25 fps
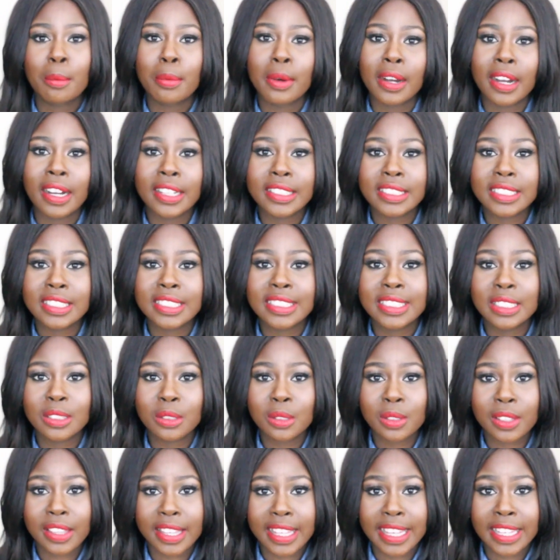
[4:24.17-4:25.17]
But
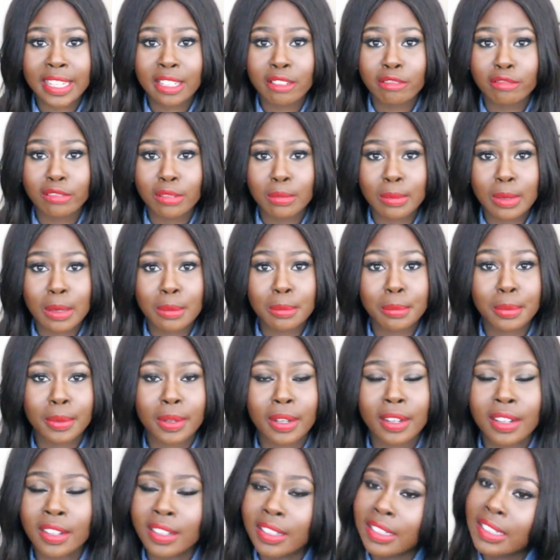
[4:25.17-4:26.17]
till then,
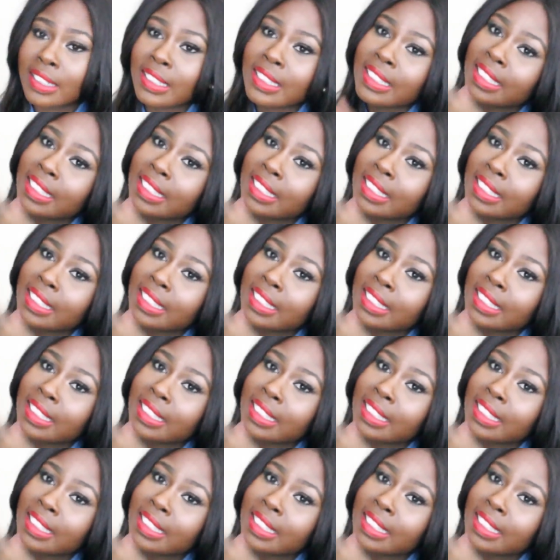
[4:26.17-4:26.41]
remember,